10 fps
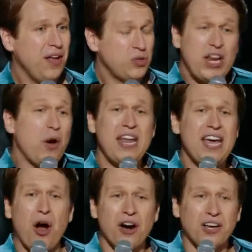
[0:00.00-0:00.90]
We don't need
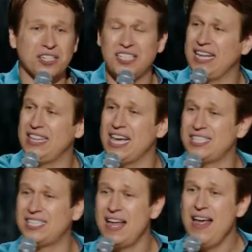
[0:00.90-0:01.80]
articles like
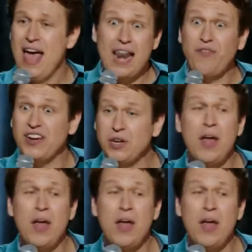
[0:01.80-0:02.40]
this. And if we do,